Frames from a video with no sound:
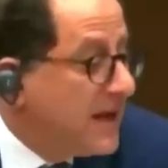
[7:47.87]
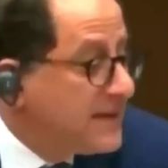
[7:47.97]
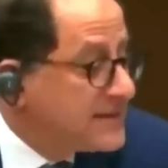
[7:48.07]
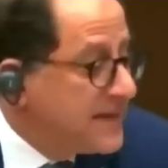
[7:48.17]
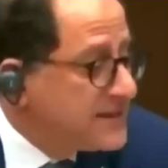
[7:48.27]

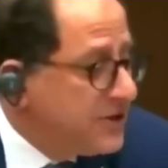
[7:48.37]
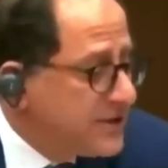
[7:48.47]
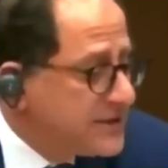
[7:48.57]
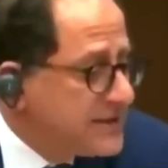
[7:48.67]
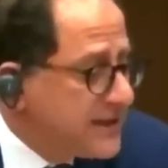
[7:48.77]
It says
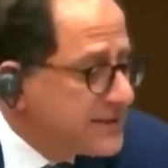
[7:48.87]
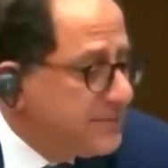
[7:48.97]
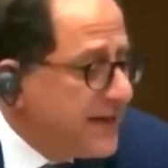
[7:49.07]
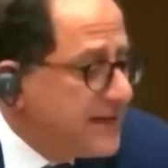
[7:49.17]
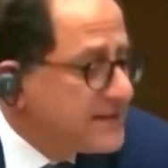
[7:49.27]
here
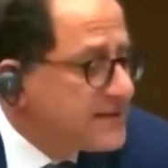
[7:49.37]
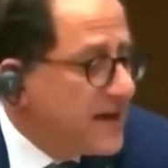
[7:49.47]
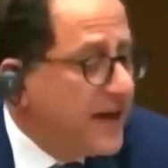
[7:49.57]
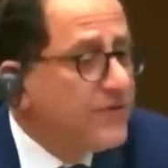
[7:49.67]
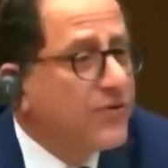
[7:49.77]
6
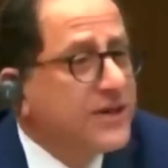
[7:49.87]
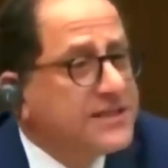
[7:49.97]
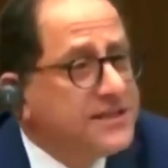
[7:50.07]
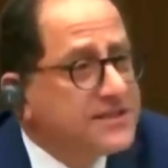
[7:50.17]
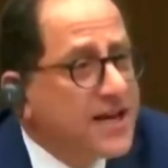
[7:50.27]
minutes and
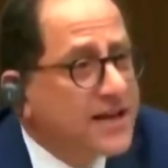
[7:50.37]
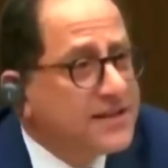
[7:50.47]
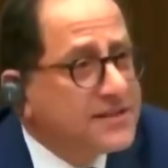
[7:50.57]
14 seconds.